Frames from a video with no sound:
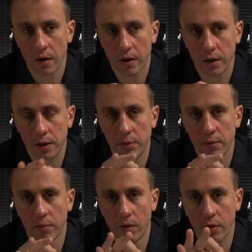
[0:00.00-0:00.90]
a little bit
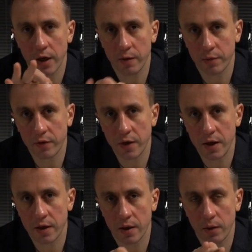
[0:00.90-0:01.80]
more
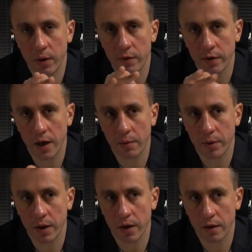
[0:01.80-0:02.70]
expertise in the Waves Lab
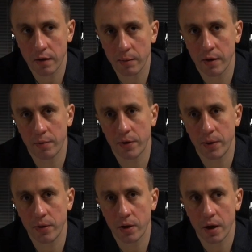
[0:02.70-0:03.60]
and some other
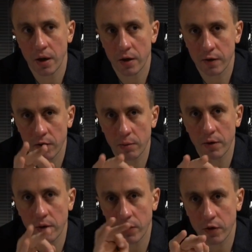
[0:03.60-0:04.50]
approach. It's going to be
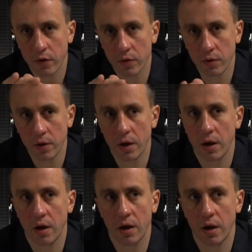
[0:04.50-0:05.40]
relaunched soon,
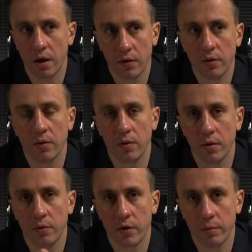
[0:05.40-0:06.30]
and
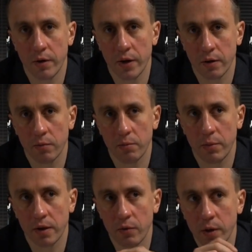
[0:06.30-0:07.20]
don't worry about that.
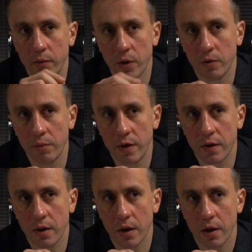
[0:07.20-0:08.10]
But we won't be
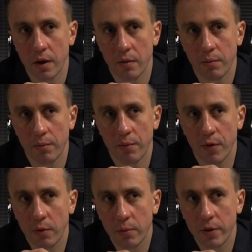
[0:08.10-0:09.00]

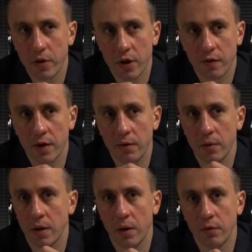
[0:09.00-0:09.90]
probably just
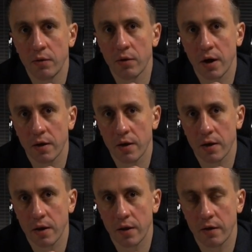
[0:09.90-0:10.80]
giving out grants
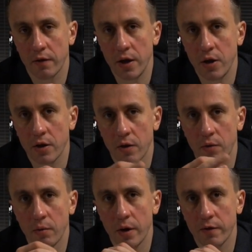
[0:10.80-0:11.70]
at this stage through
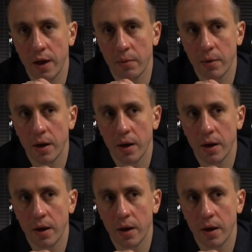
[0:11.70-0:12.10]
Waves Lab.